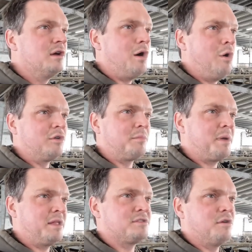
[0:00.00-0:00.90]
older
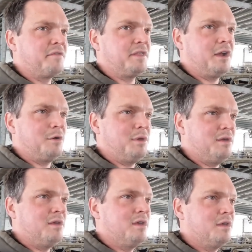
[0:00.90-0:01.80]
pens over there.
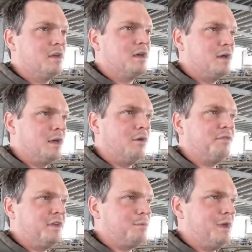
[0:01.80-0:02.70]
I don't
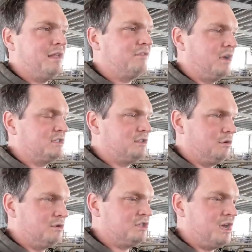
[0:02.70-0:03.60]
think we had touched
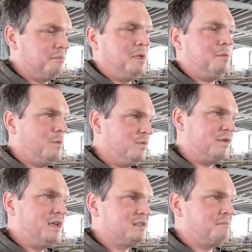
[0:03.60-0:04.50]
those yet. Maybe we
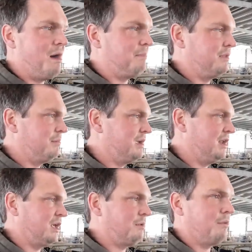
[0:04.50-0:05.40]
raised them up in the
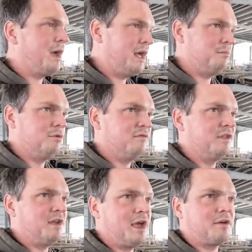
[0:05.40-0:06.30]
beginning, but we hadn't moved the
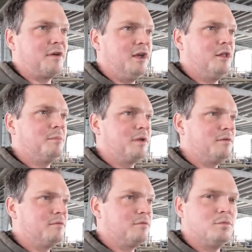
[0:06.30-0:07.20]
neck rail, but
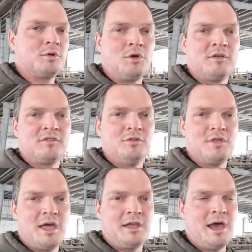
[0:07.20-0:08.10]
we're going to do
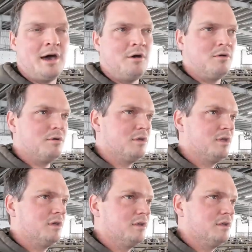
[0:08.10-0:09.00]
that now
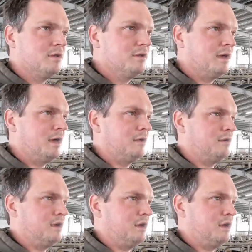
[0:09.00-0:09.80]
and